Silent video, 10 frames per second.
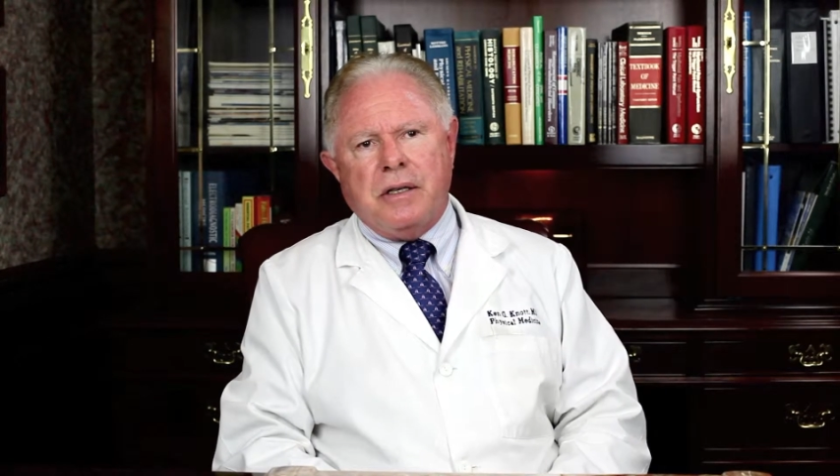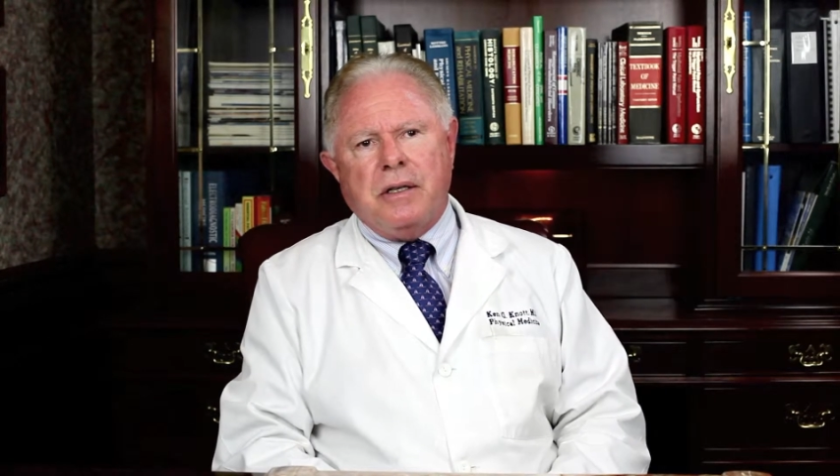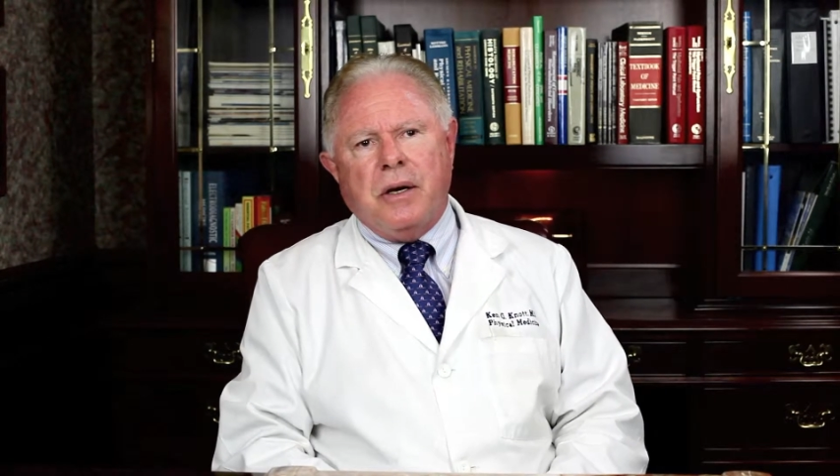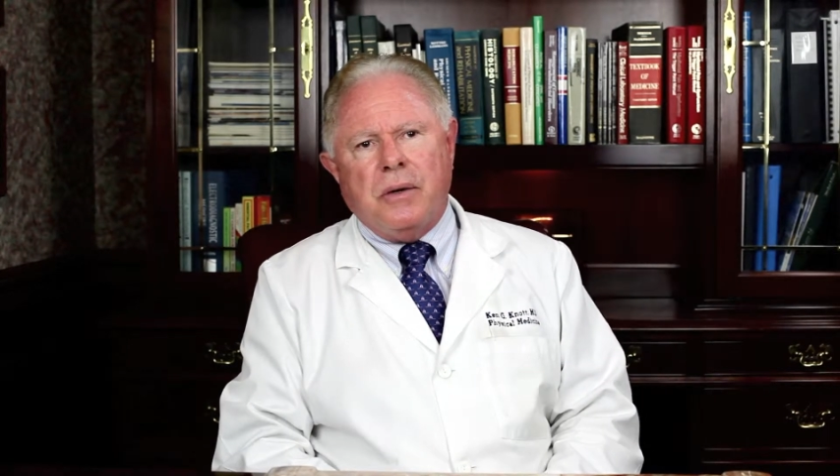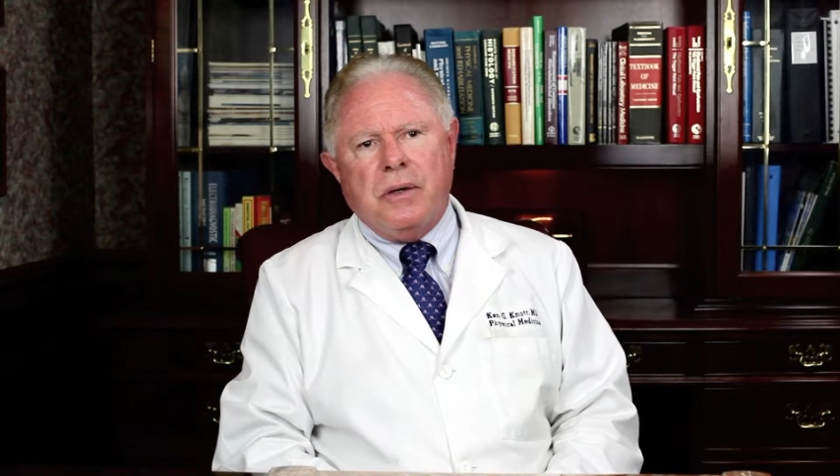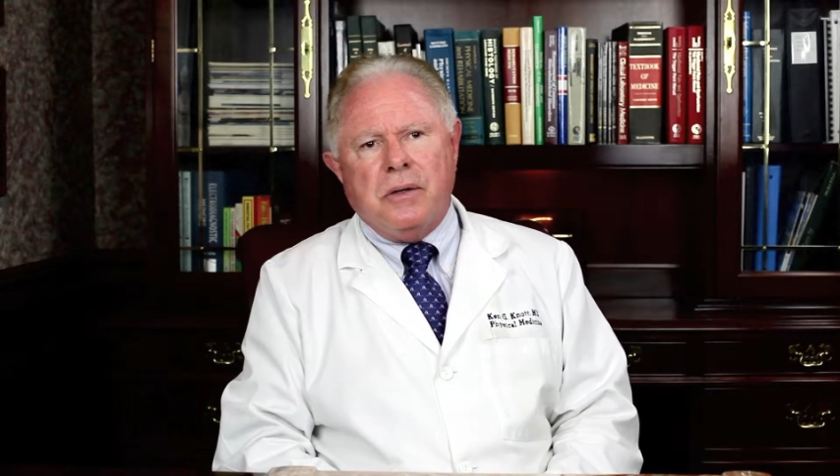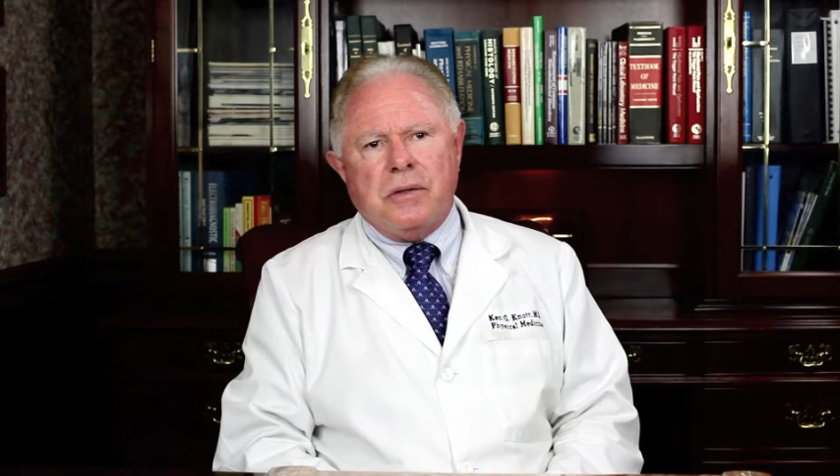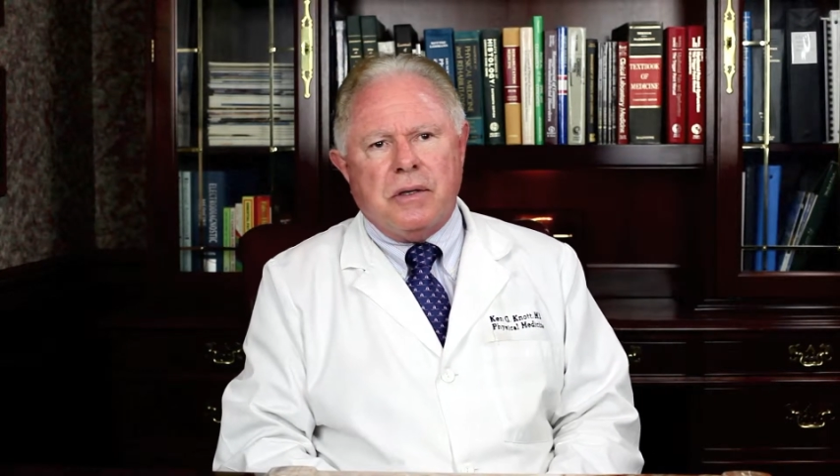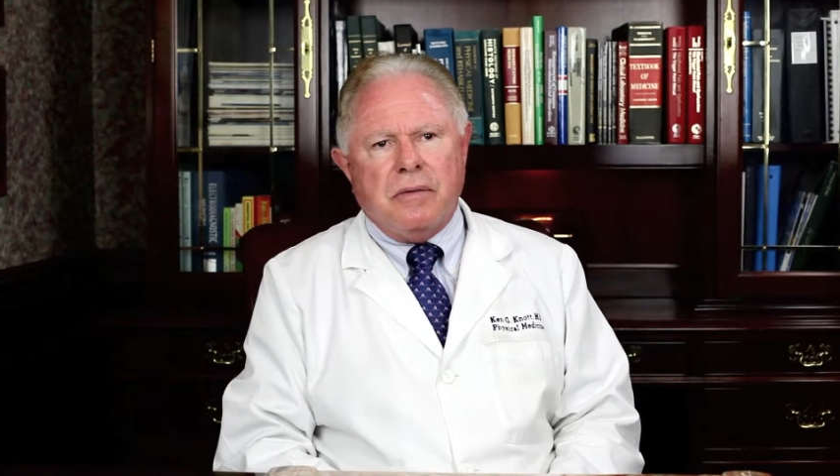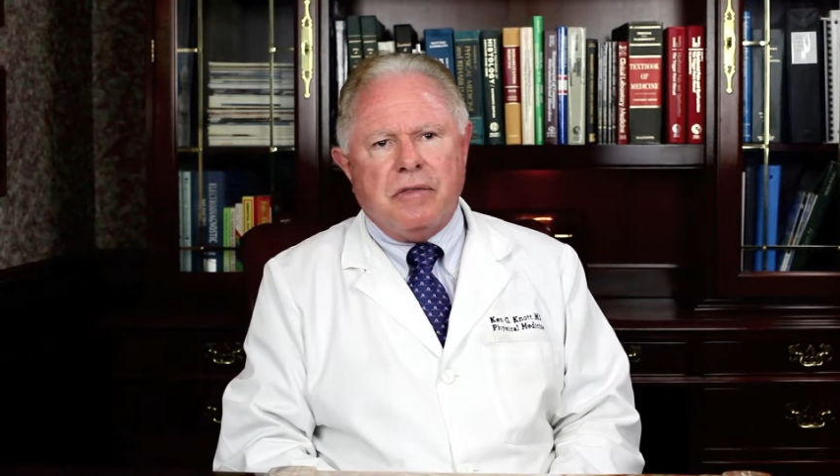and don't
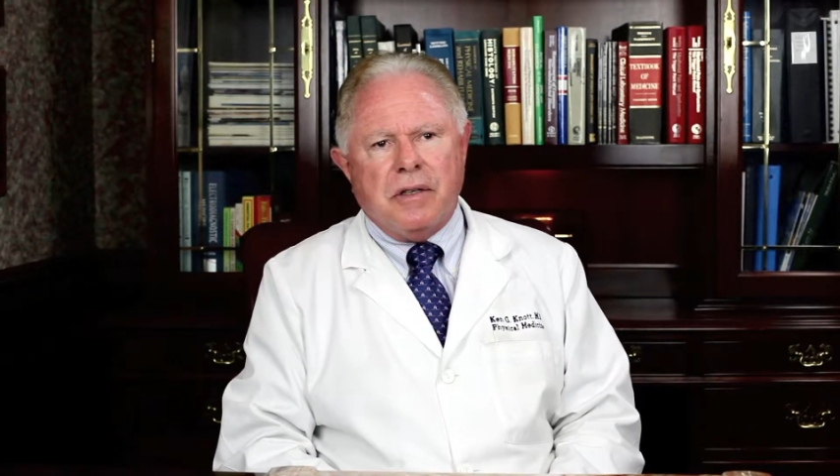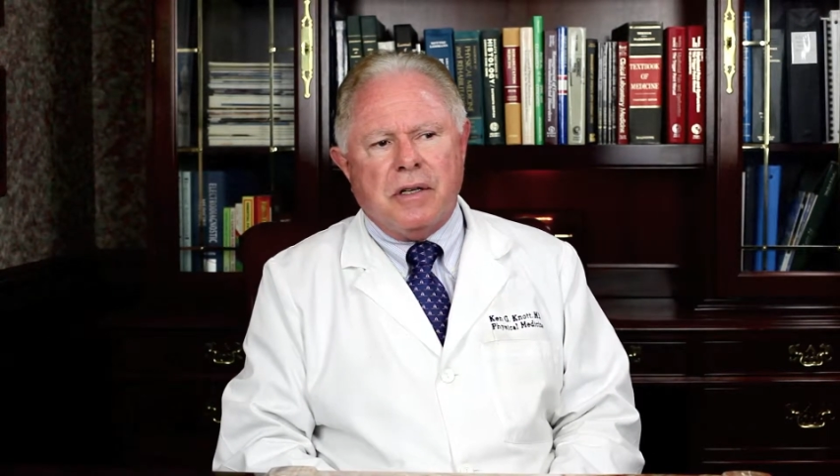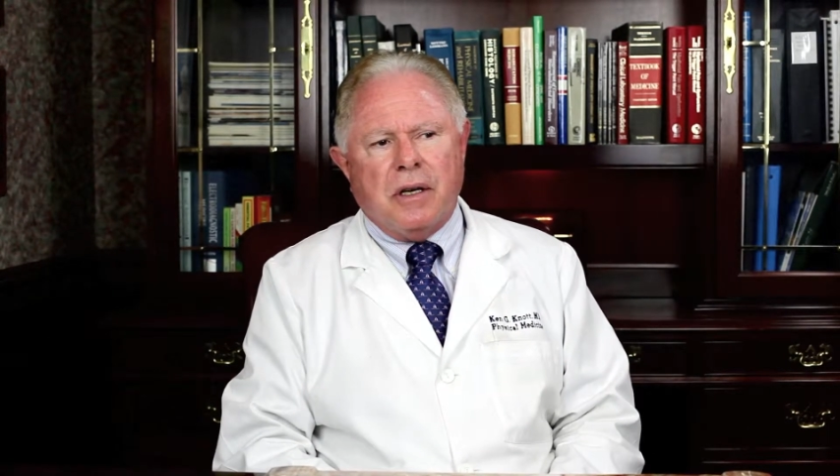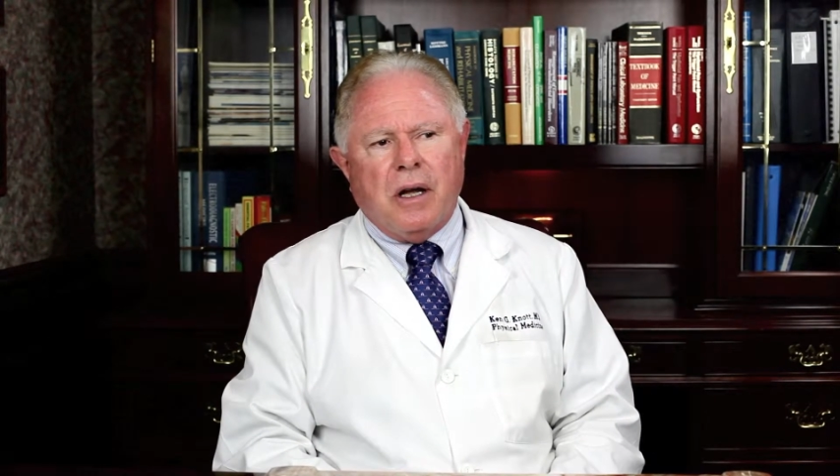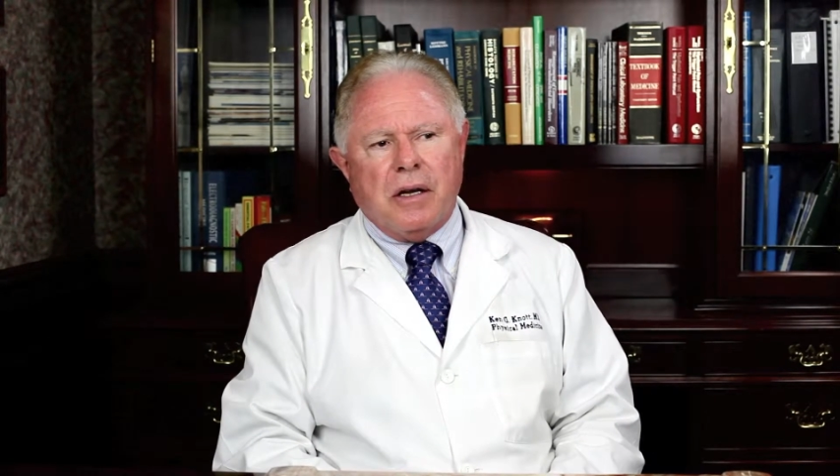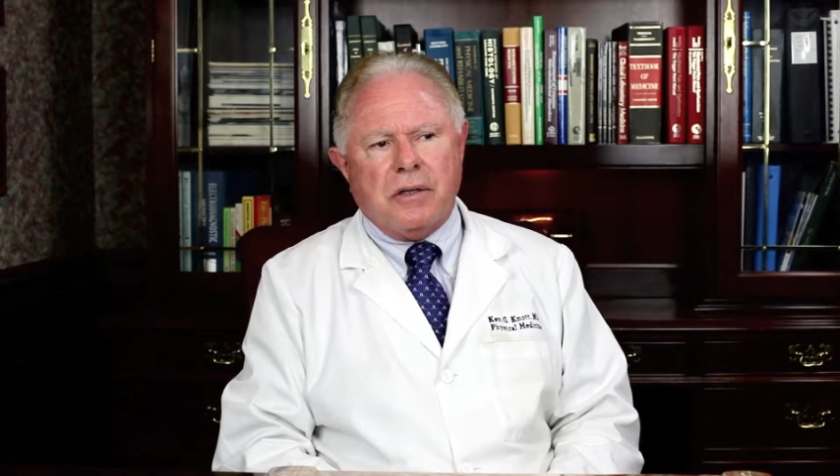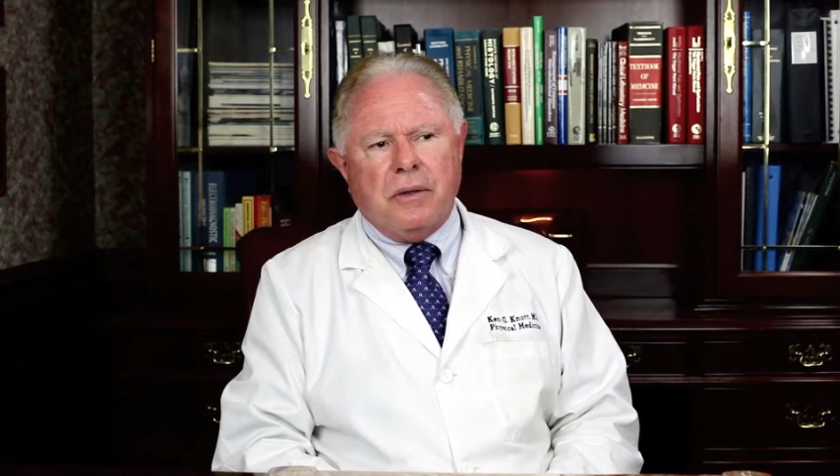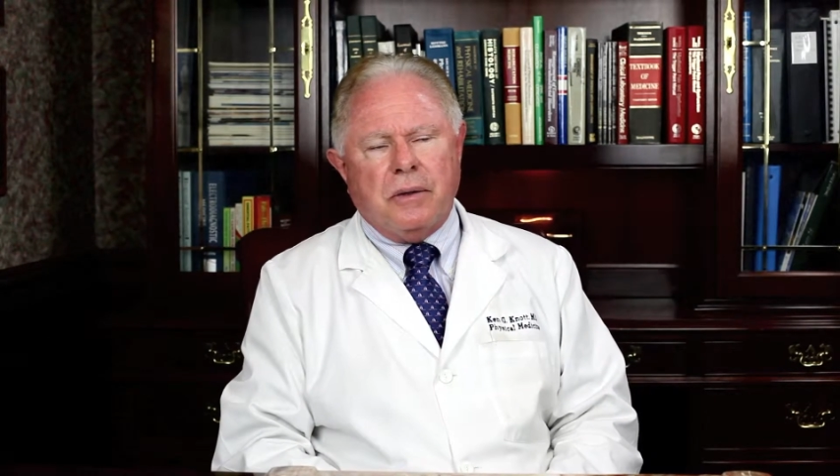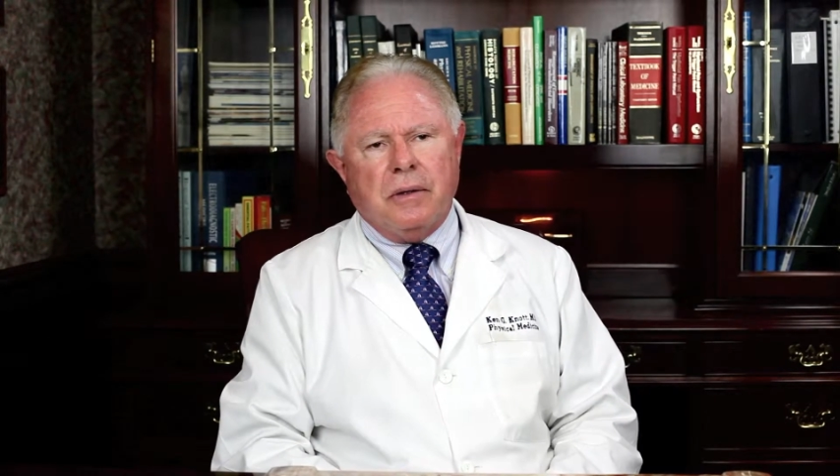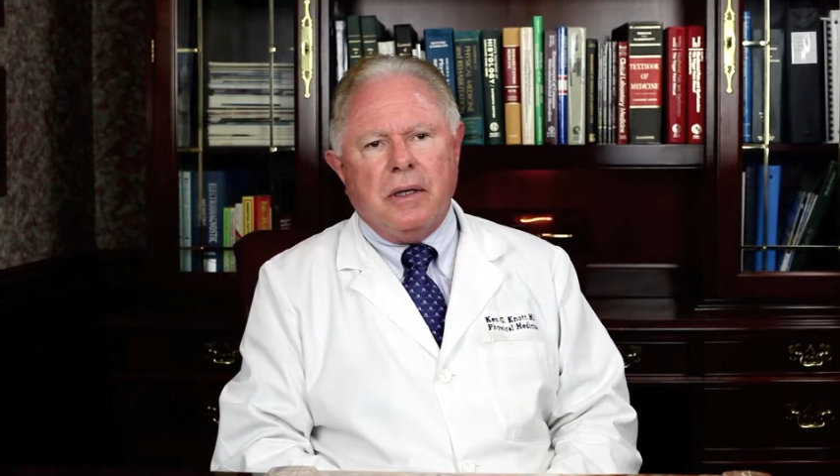use the
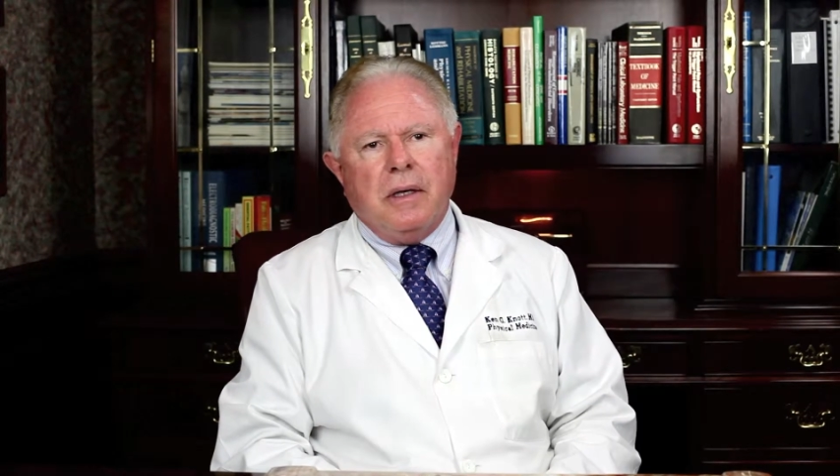physiological